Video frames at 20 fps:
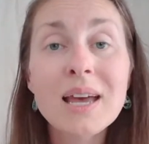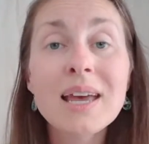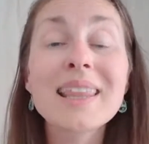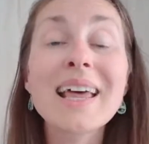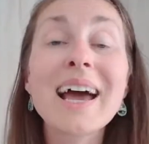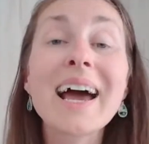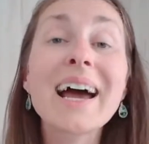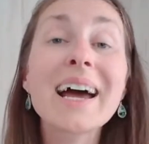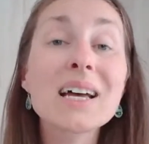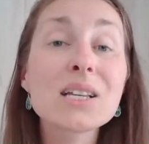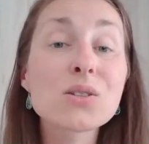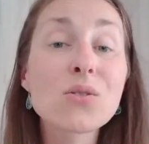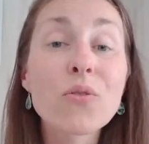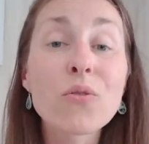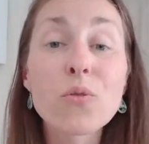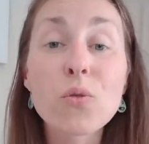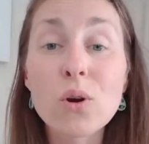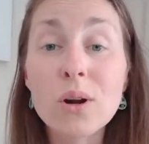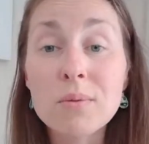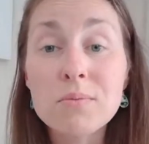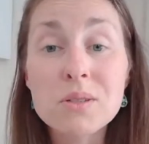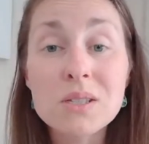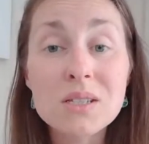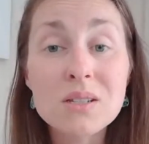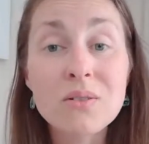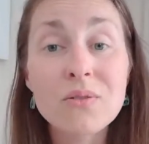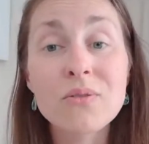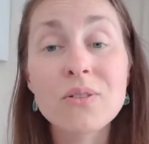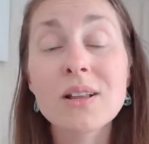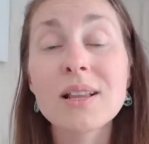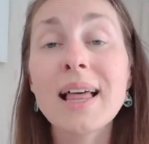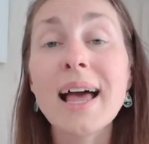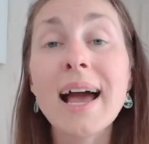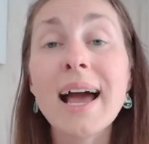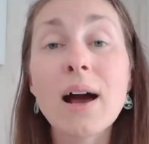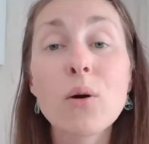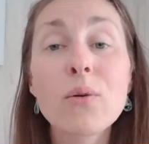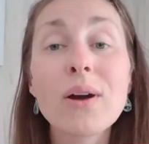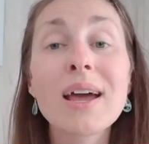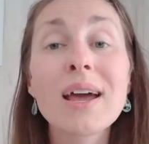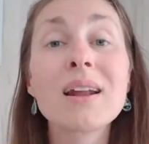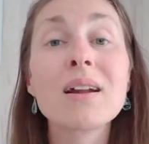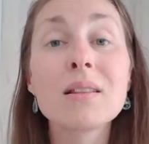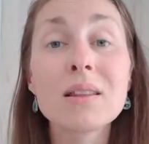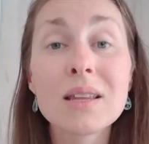that has forms to fill out and a